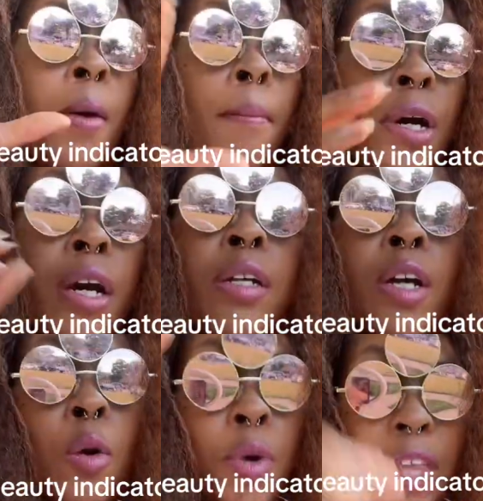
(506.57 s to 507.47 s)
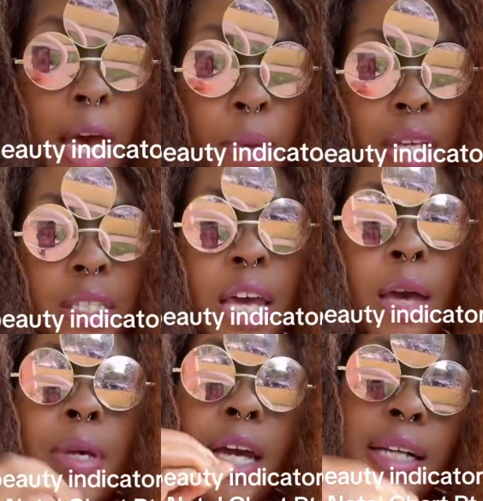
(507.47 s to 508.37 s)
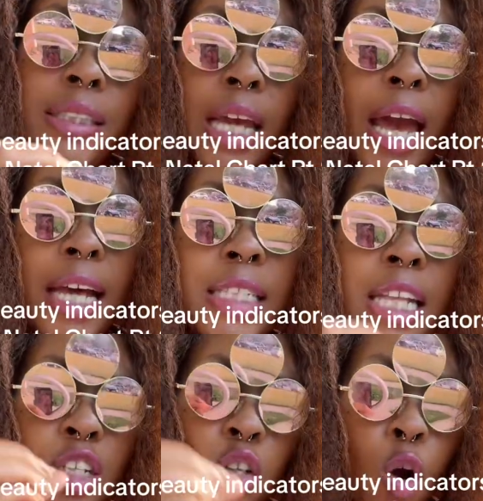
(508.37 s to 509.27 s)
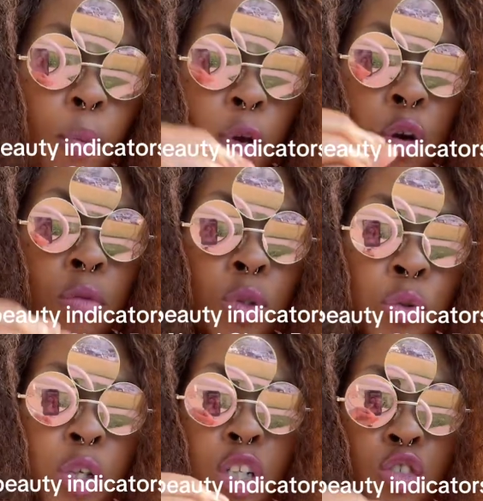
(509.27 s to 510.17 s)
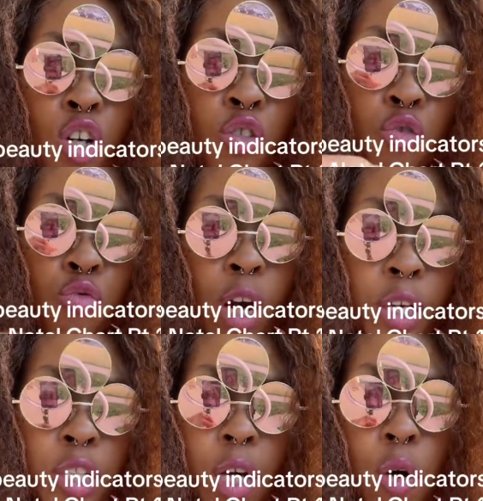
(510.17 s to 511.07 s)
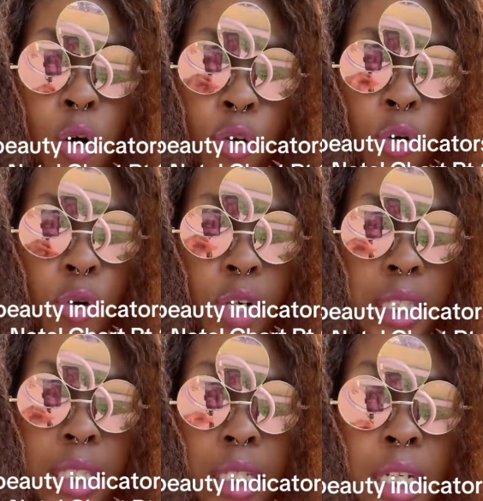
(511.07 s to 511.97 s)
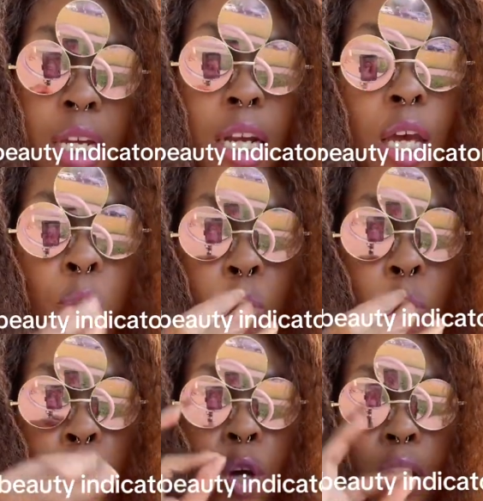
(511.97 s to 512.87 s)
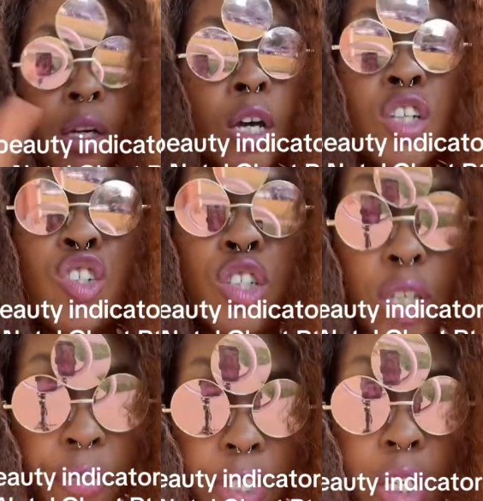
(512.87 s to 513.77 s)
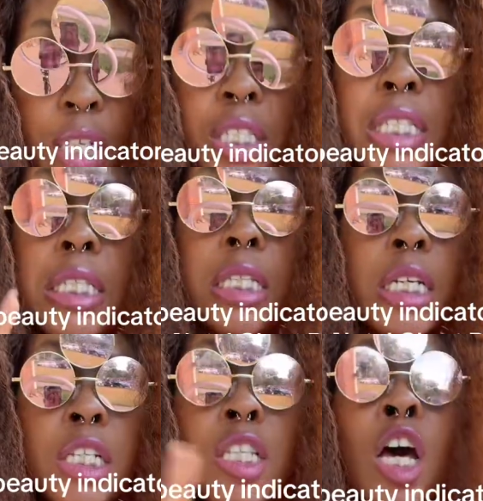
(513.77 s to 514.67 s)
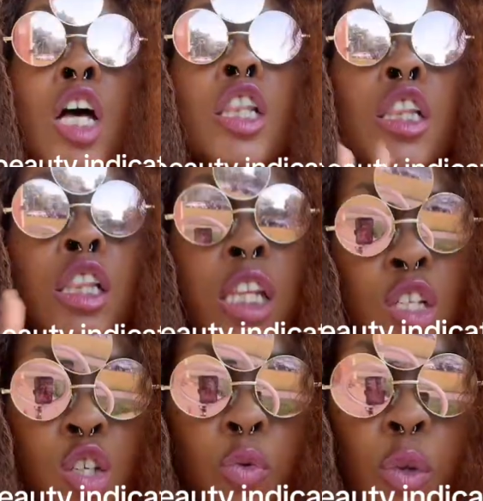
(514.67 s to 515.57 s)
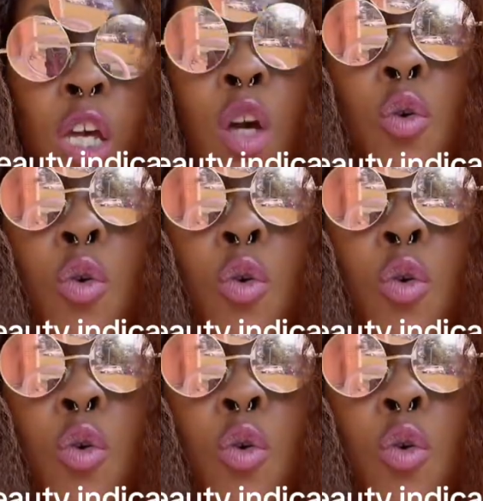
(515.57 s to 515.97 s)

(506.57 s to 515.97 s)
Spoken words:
But with that being said, Beyonce has that Scorpio moon conjunct Uranus on her ascendant, and mwah, chef's kiss. Sis literally